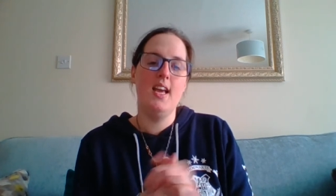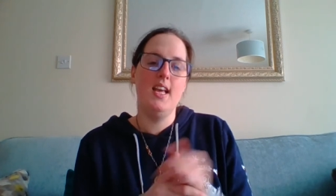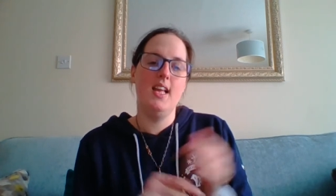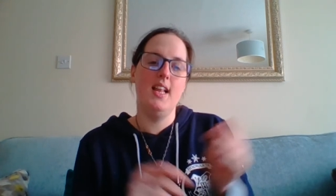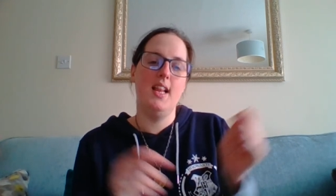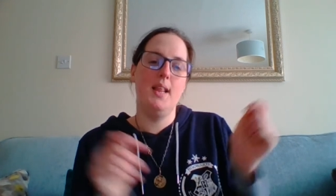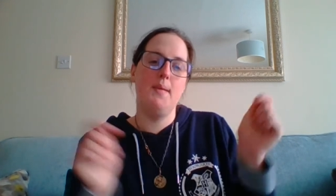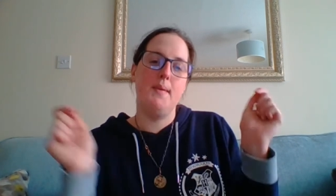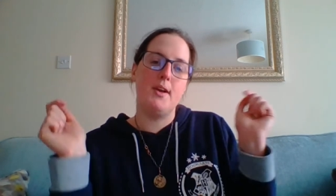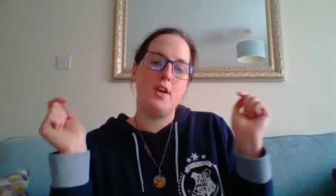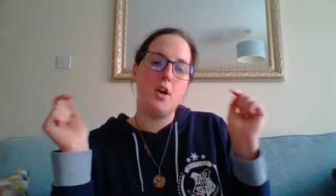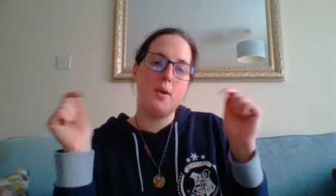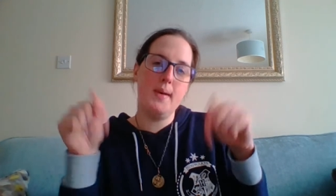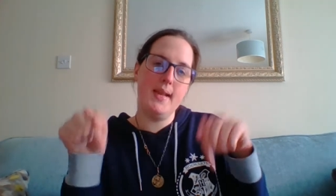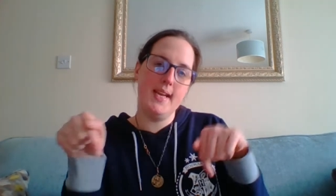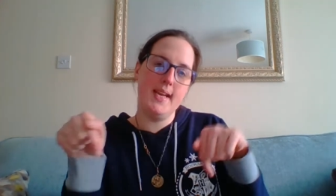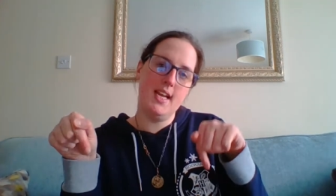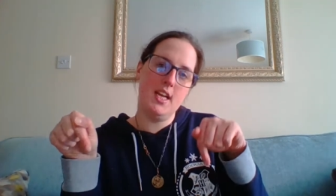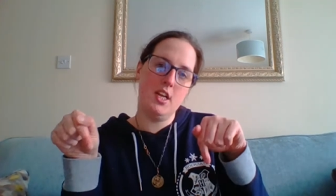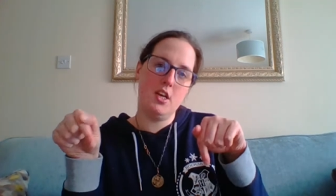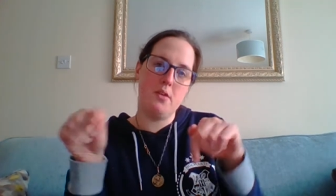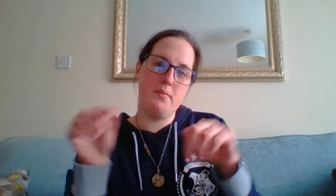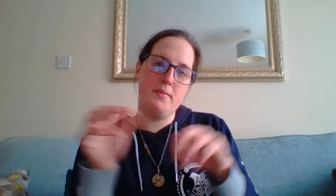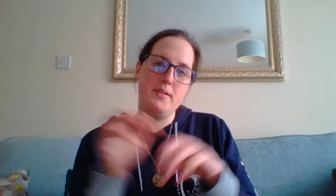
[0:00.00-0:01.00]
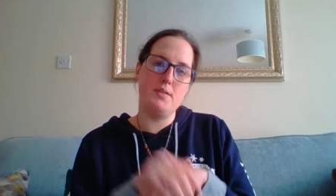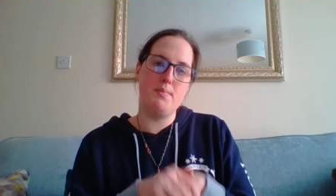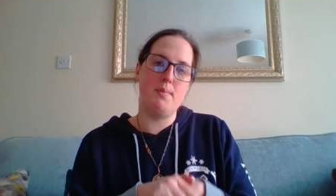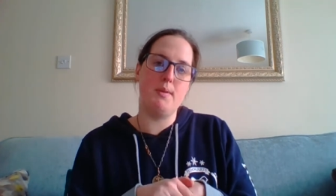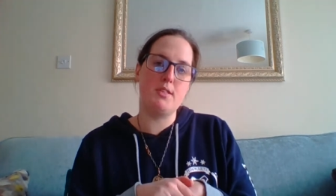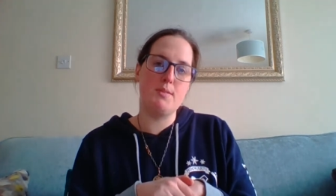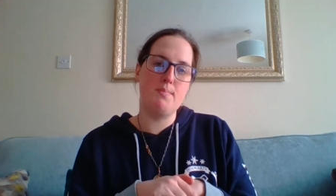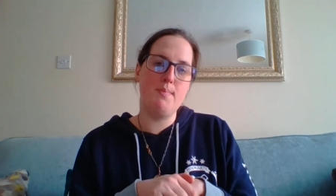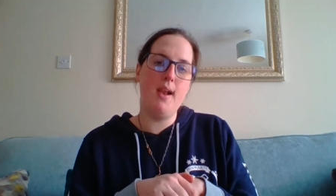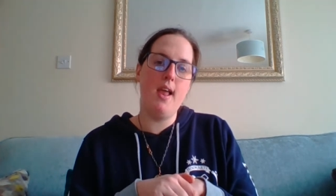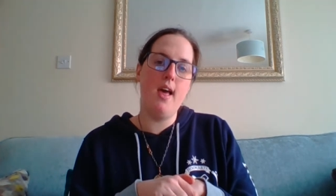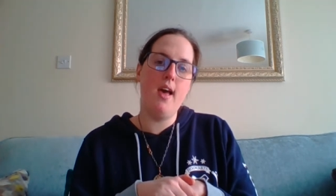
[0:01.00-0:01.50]
You leave me a comment in the comments
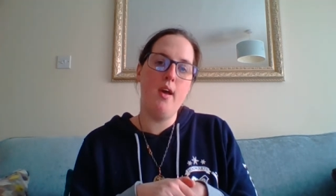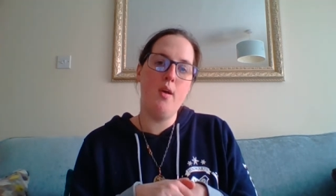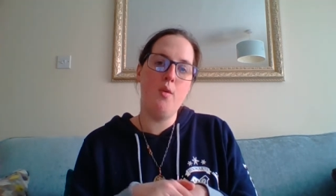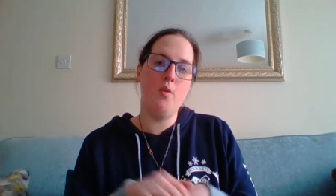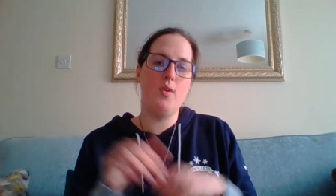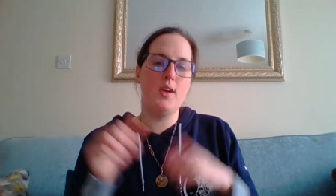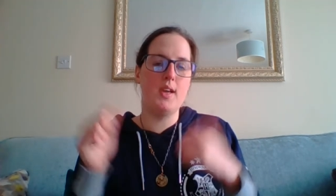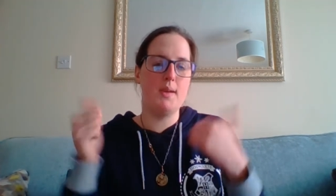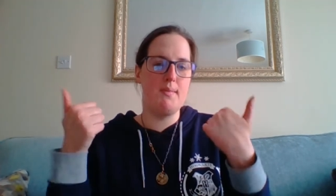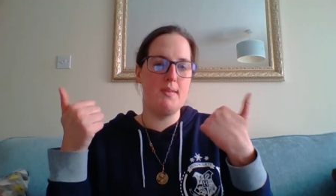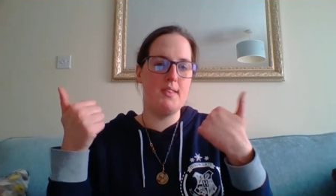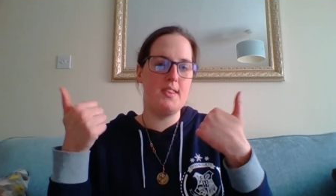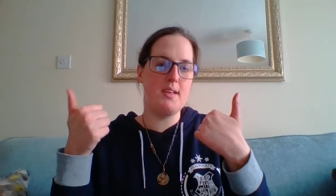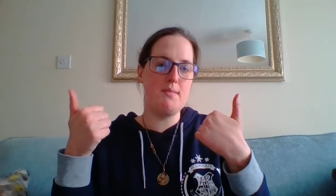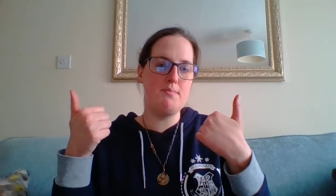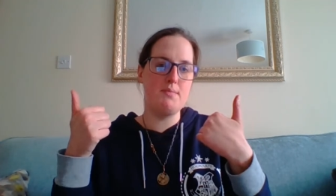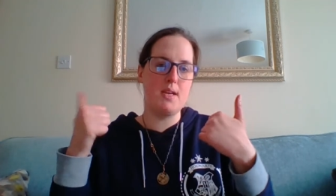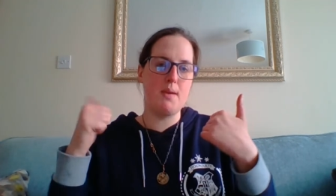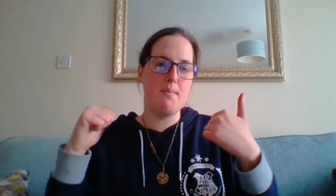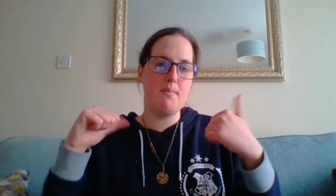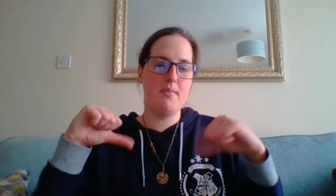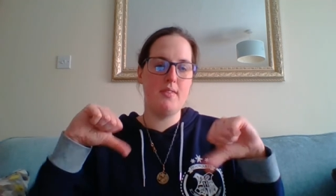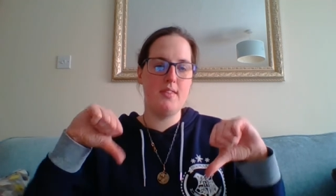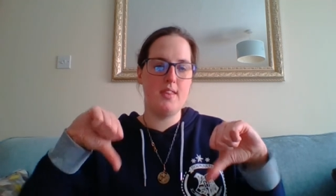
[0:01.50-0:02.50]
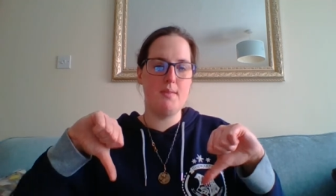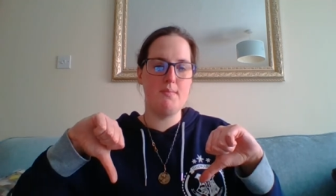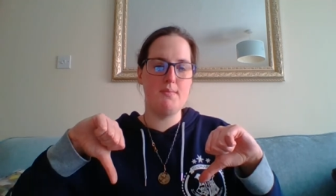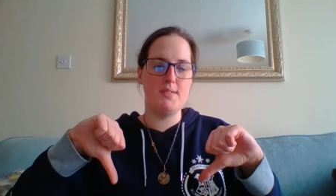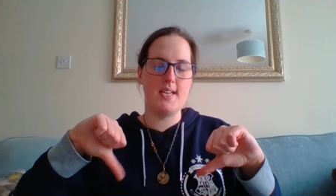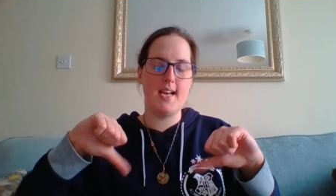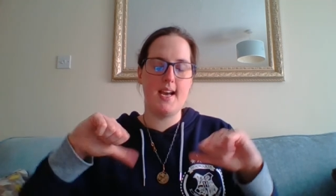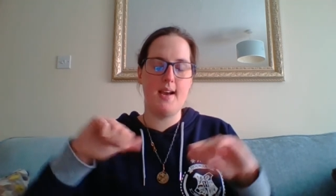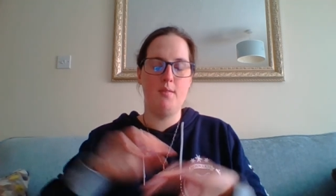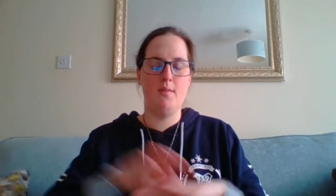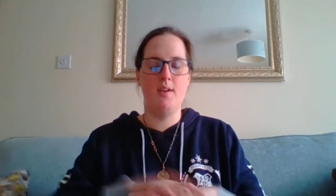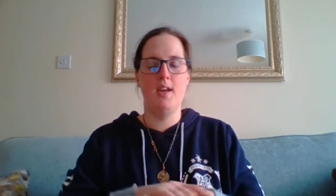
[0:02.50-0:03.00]
box below, give me a thumbs up, thumbs
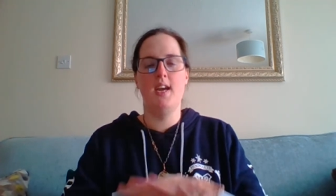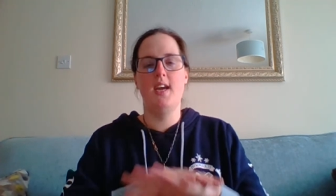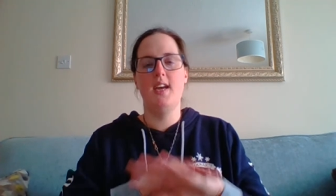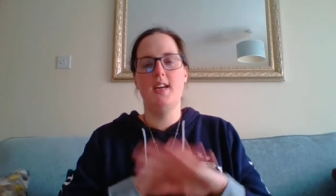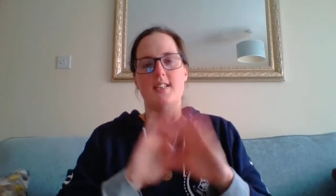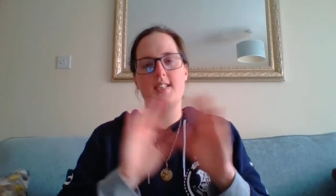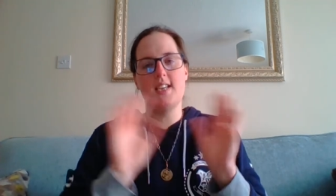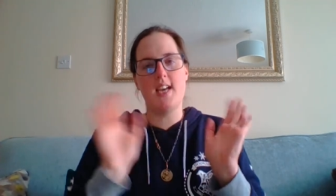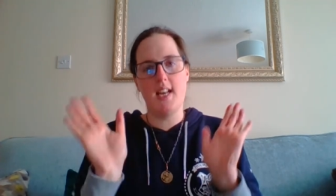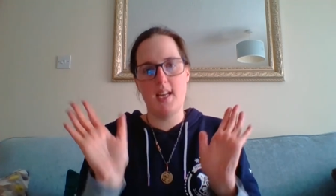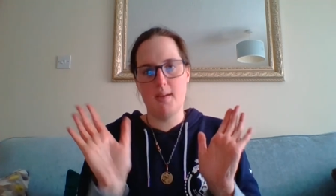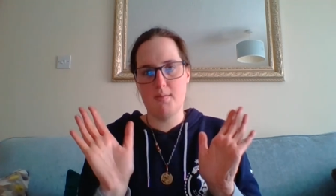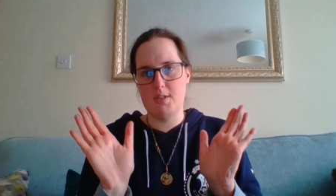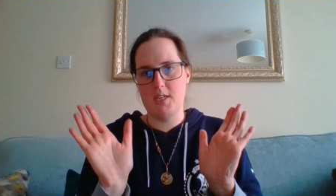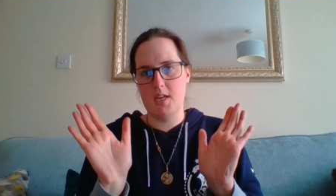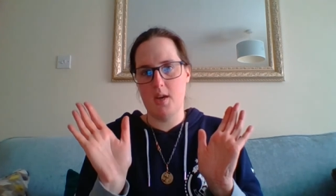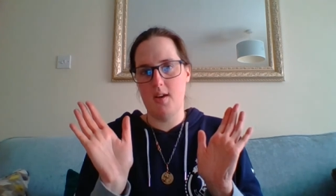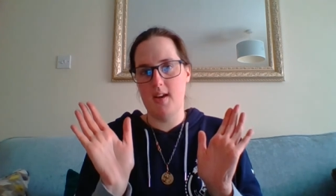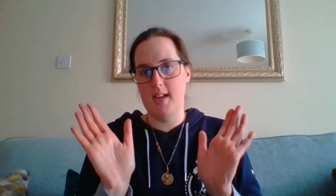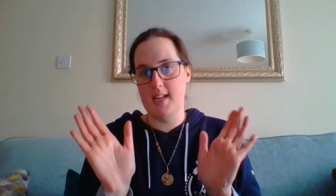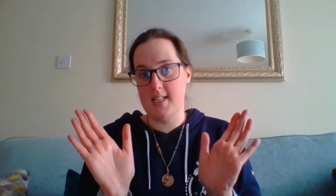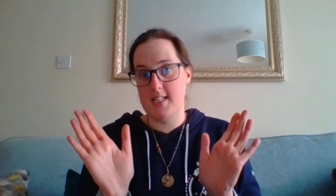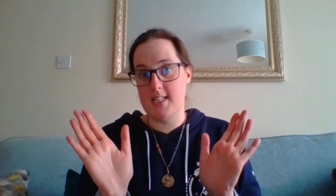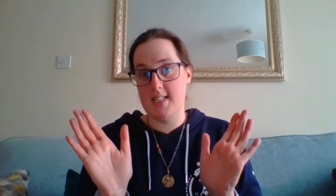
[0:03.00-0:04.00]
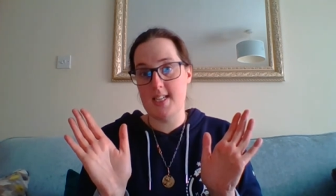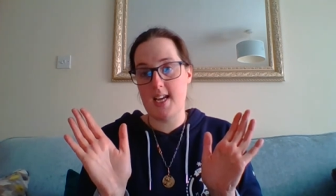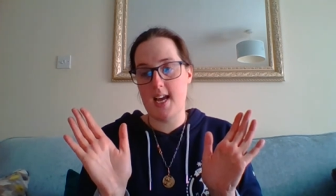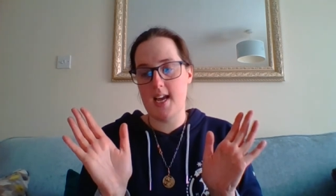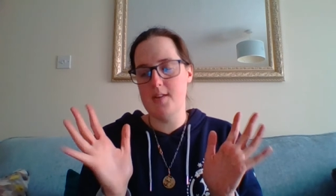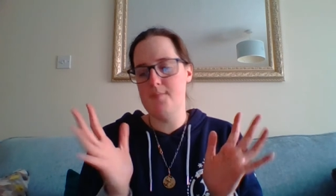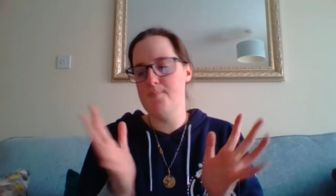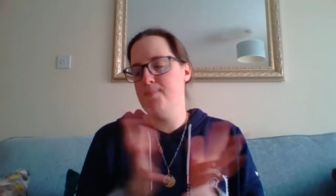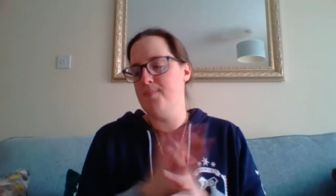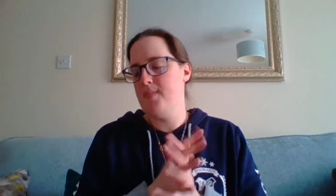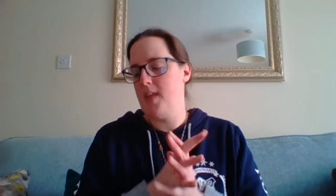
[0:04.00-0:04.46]
down, entirely up to you, I'll let you decide.